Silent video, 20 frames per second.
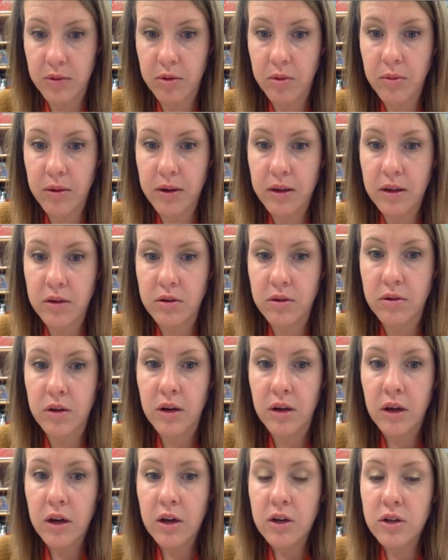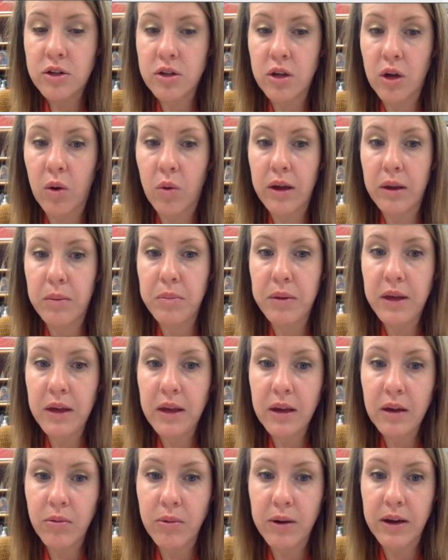We want you, so
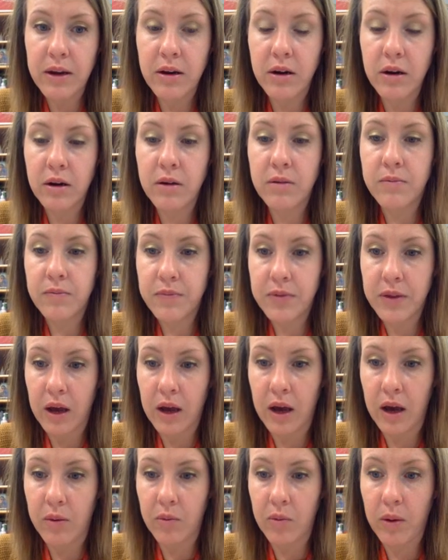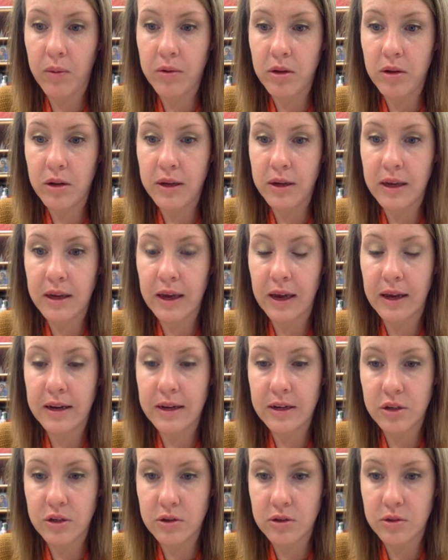being a reader, while we're looking at
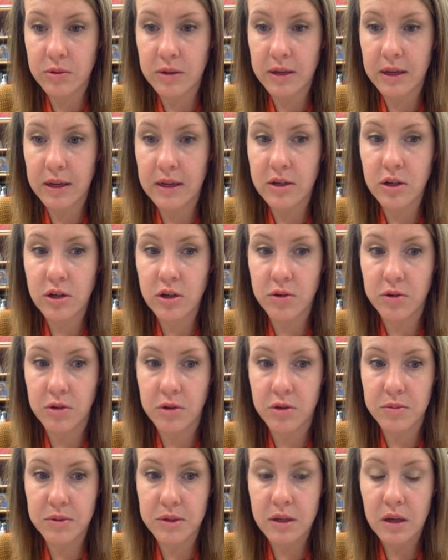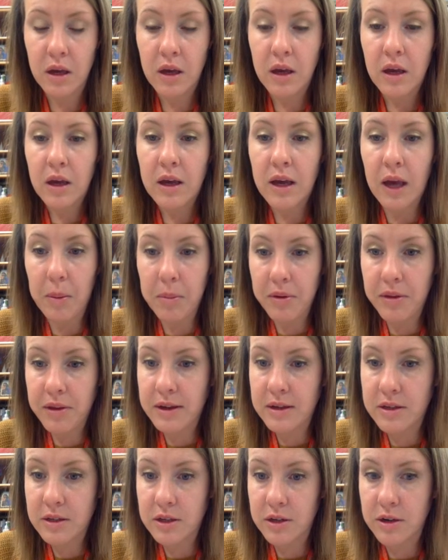issues related to groups, a couple
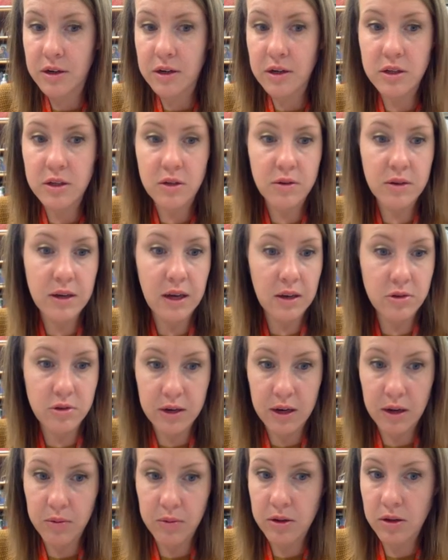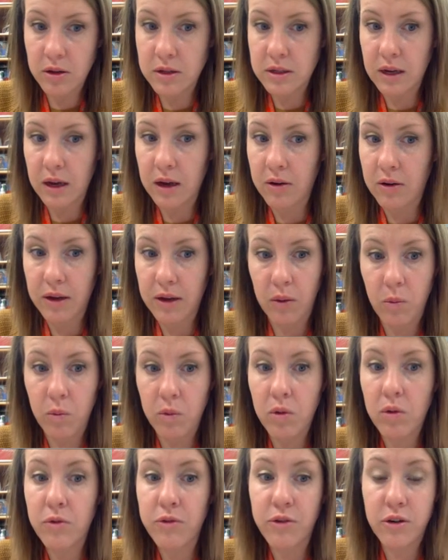things that you're going to do. Yesterday we looked at, okay,
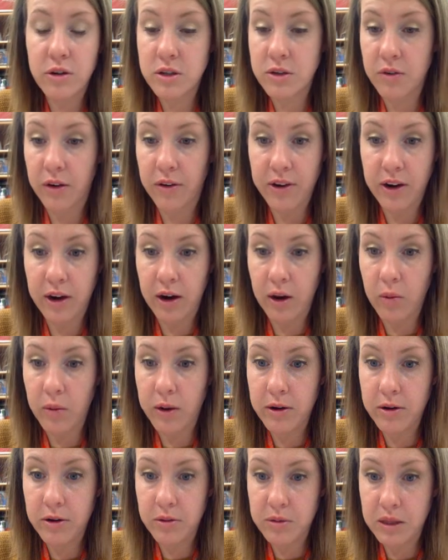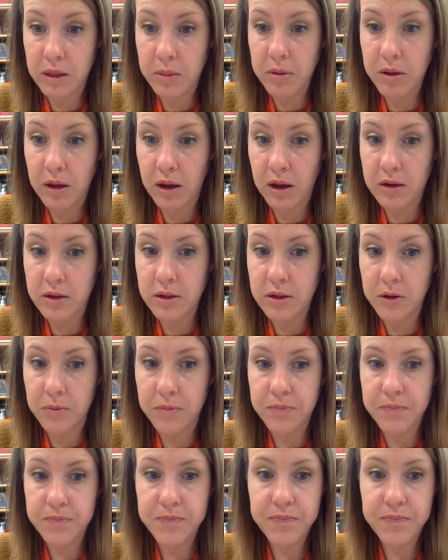first of all, figure out what groups they belong to.